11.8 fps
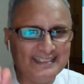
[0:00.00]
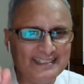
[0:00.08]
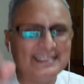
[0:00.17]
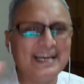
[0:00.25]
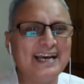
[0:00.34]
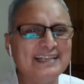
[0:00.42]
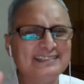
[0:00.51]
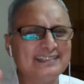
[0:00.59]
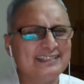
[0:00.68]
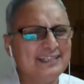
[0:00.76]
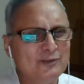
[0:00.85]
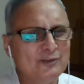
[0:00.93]
it has
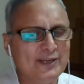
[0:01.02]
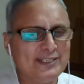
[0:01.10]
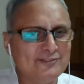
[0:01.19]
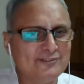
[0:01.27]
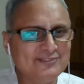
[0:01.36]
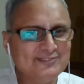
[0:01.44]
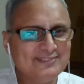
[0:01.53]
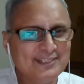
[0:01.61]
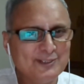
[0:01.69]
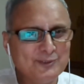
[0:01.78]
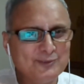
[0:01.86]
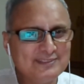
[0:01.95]
that innovative,
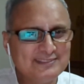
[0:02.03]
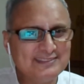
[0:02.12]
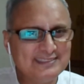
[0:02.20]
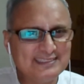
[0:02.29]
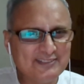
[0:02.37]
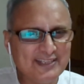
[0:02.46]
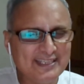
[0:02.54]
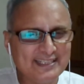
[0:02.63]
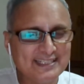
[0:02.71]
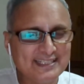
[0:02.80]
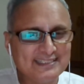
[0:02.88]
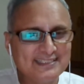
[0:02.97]
you know, streak
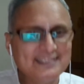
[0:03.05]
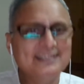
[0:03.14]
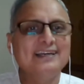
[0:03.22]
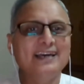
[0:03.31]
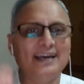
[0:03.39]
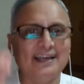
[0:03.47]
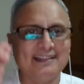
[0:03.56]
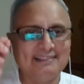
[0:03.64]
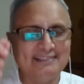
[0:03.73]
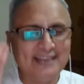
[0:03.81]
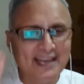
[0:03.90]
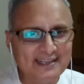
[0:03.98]
in it.
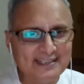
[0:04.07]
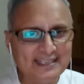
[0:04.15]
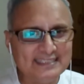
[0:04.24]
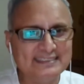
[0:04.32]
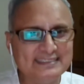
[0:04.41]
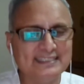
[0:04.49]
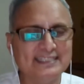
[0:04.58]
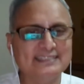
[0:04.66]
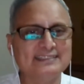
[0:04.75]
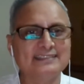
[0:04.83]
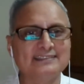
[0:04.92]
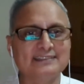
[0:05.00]
And that aesthetic
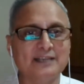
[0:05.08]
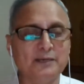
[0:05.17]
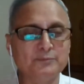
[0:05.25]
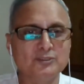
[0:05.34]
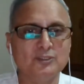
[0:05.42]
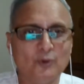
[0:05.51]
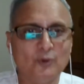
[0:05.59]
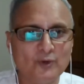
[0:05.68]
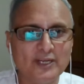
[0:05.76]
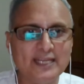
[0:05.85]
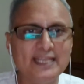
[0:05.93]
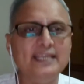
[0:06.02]
sense comes
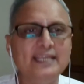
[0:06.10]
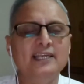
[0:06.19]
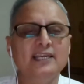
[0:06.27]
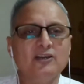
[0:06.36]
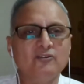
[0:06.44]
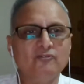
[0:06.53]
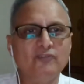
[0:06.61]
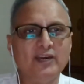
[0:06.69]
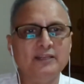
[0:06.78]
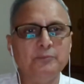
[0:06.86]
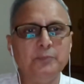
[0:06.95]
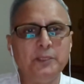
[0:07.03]
only
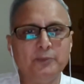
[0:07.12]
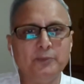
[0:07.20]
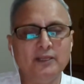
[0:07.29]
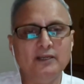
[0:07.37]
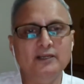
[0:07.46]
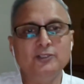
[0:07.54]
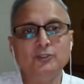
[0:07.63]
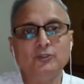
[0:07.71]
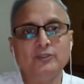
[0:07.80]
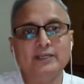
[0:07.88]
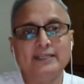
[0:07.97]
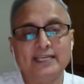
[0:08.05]
when people learn to
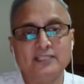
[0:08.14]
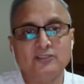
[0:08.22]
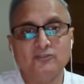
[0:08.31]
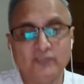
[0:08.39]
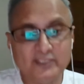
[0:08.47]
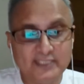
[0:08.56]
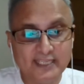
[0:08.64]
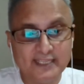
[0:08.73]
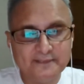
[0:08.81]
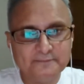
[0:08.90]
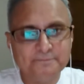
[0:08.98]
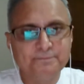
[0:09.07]
connect
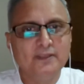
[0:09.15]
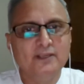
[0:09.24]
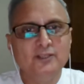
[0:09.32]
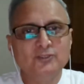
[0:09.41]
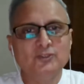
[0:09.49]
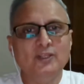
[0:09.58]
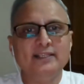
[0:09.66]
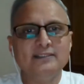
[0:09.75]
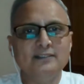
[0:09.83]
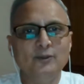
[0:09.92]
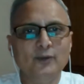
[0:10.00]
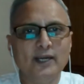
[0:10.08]
within. So let
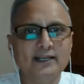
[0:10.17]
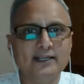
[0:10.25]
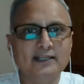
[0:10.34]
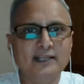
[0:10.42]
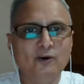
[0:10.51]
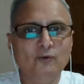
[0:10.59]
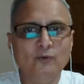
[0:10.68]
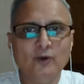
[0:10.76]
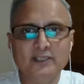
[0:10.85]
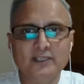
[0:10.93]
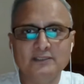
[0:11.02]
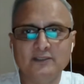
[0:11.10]
us look at it now.
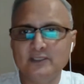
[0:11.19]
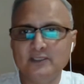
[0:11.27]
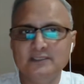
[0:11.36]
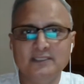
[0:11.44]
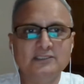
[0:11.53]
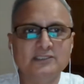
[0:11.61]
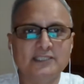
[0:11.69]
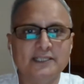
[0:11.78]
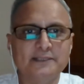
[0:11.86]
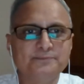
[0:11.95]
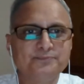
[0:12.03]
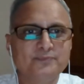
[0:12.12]
What does our research
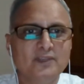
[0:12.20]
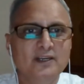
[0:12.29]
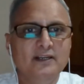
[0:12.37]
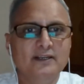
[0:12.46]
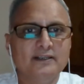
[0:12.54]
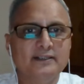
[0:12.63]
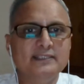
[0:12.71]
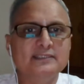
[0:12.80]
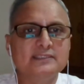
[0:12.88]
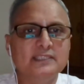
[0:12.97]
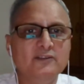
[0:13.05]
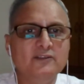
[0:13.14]
say?
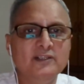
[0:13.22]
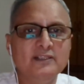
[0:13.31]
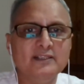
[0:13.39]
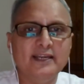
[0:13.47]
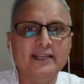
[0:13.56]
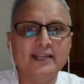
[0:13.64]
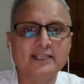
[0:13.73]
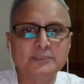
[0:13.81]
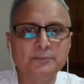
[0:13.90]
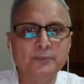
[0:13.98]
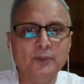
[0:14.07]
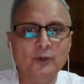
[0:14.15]
Discover and
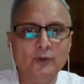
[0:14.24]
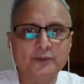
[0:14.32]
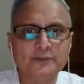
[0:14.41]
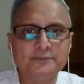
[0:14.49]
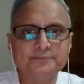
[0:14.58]
explore